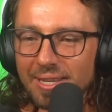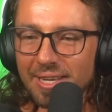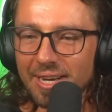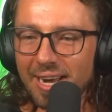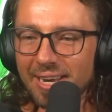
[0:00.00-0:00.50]

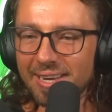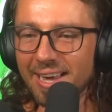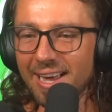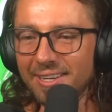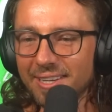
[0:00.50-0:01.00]

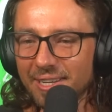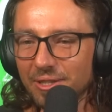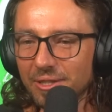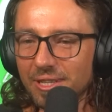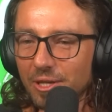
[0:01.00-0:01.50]
G'day,
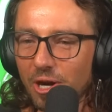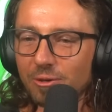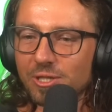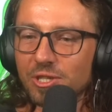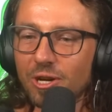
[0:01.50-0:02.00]
Neil. Low
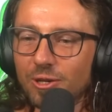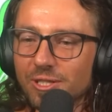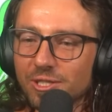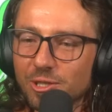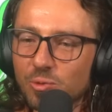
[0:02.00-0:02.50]
risk
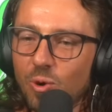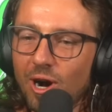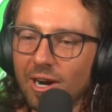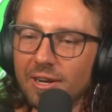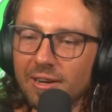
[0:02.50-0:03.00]
tolerance is
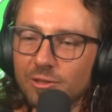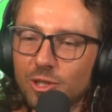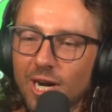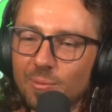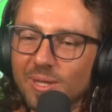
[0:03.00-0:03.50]
why I never
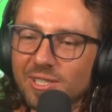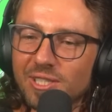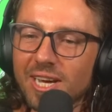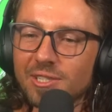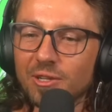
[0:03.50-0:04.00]
tried, but
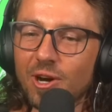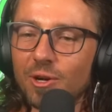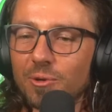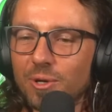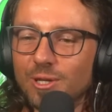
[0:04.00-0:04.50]
stacked and
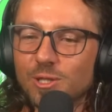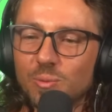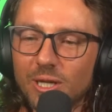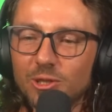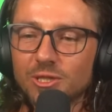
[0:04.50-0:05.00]
hodled. It
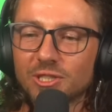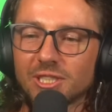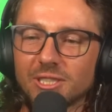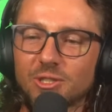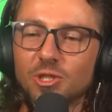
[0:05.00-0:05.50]
is much
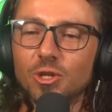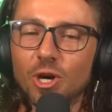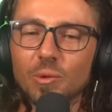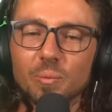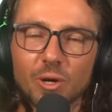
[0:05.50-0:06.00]
riskier to
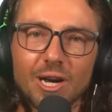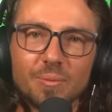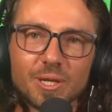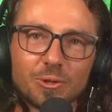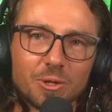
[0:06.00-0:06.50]
not
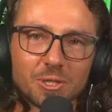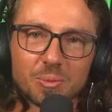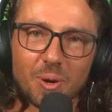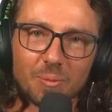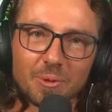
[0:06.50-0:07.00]
buy Bitcoin.
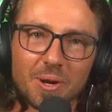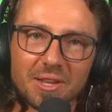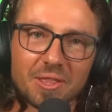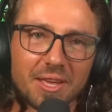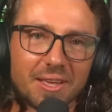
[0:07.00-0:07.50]
It's probably
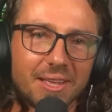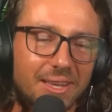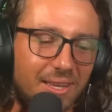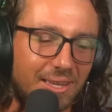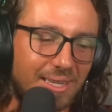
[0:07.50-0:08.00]
one of the
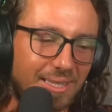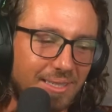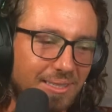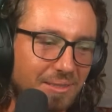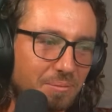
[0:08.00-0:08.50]

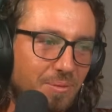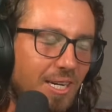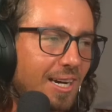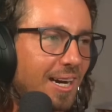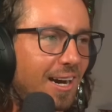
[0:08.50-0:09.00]

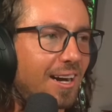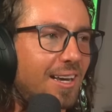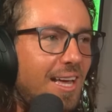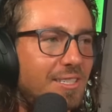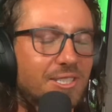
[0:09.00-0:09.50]

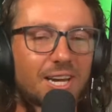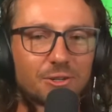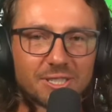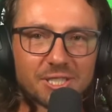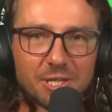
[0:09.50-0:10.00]
how to say it
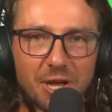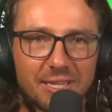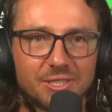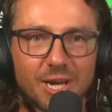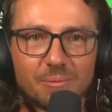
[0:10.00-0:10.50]
nicely,
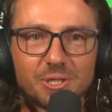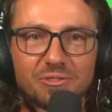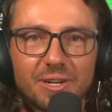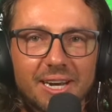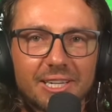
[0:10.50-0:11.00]
the
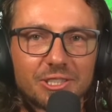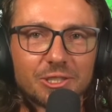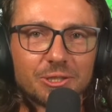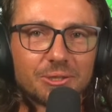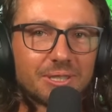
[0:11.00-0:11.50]
dumbest
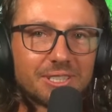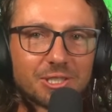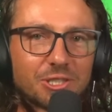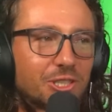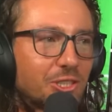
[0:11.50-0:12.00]
financial
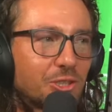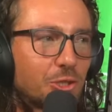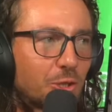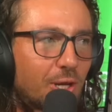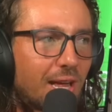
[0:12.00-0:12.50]

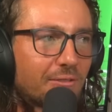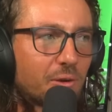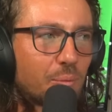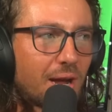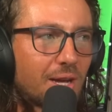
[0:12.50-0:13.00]
decisions you could
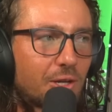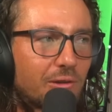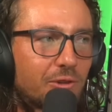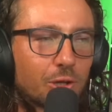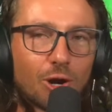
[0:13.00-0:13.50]
ever make
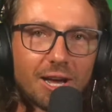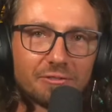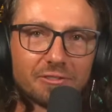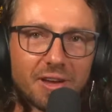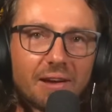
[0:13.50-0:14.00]
of your
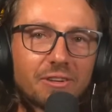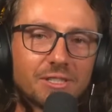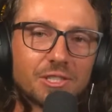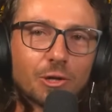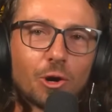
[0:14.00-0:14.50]
life, of
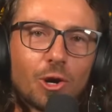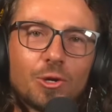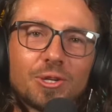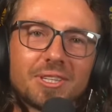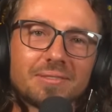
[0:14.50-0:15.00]
having
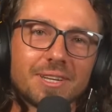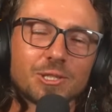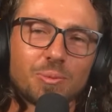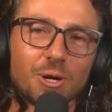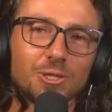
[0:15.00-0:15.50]
zero
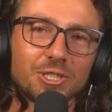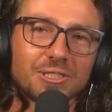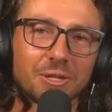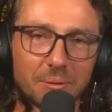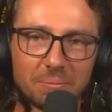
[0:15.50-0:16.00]
exposure.